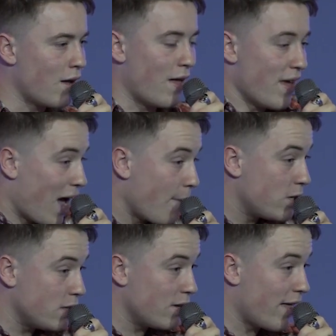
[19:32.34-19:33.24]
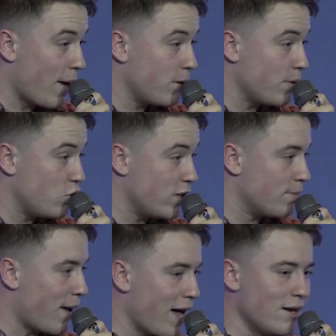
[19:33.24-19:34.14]
and they're happy to be
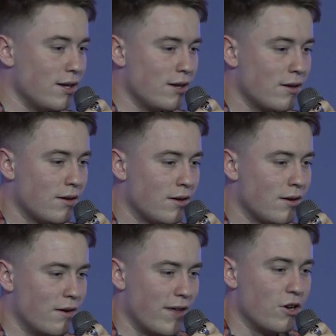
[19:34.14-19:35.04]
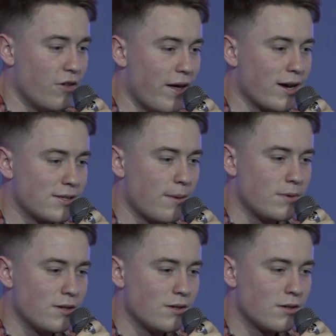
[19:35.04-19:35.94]
treated badly if they know they're
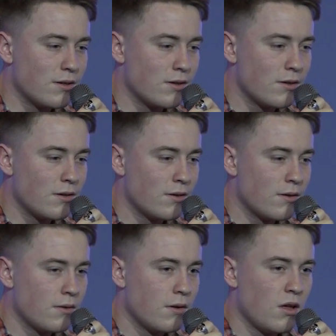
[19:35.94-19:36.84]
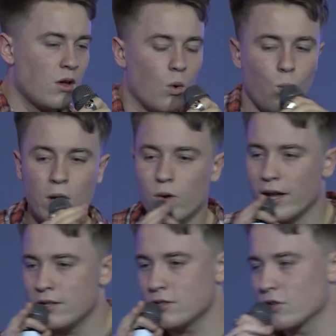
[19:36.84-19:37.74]
accepted. We on
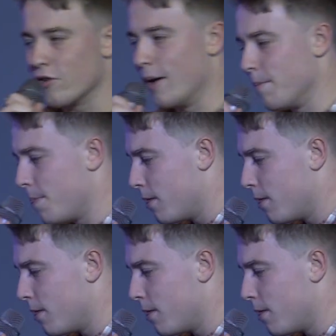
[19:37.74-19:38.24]
Instagram,